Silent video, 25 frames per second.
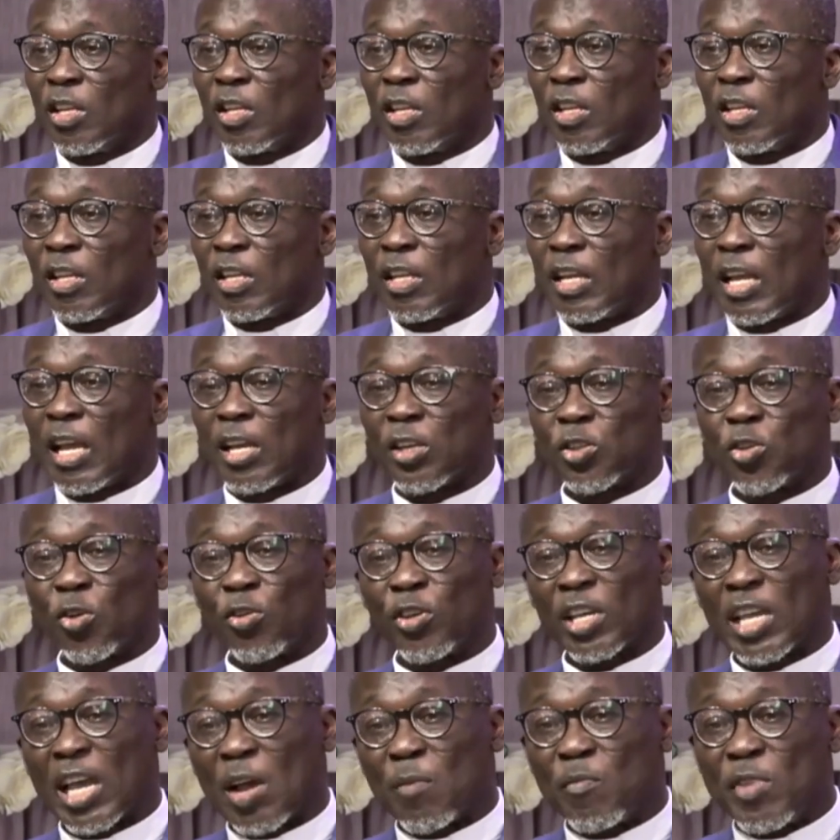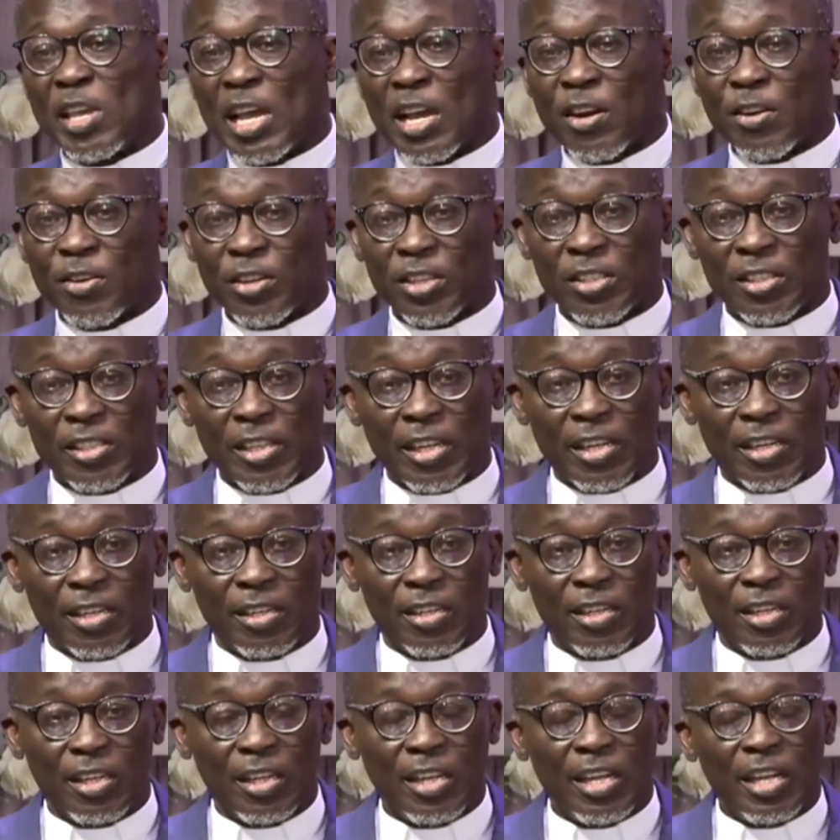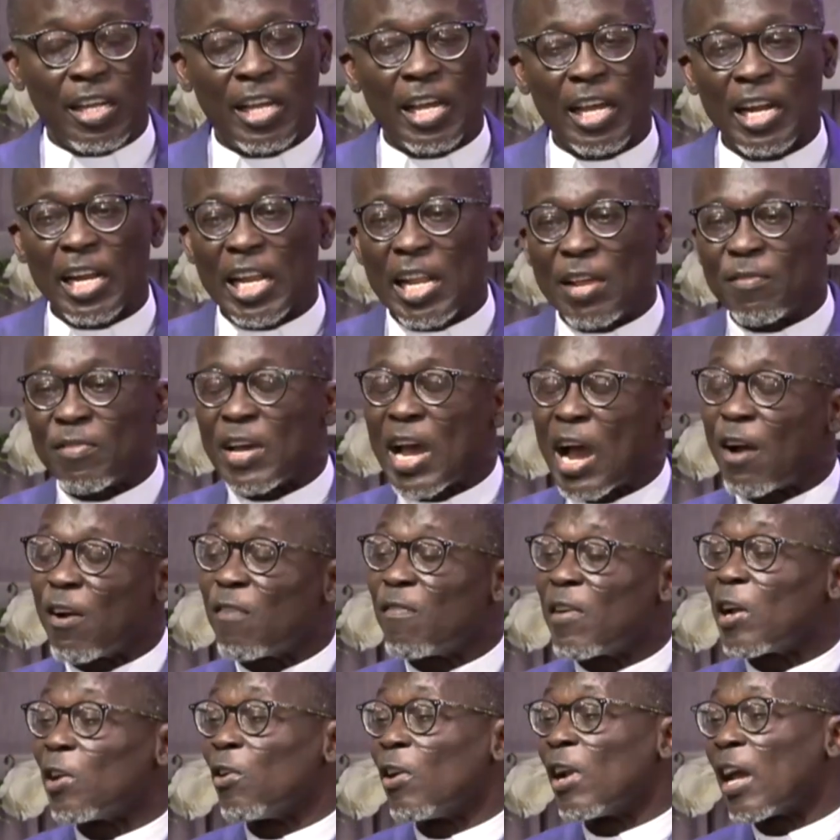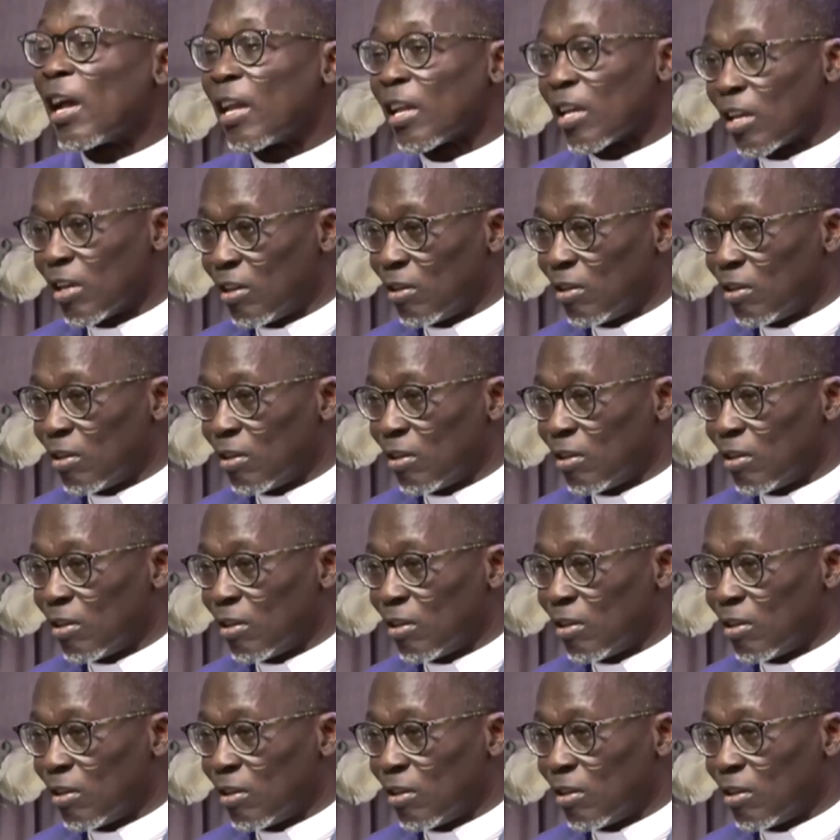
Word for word: And so you can be a Christian and live however you like.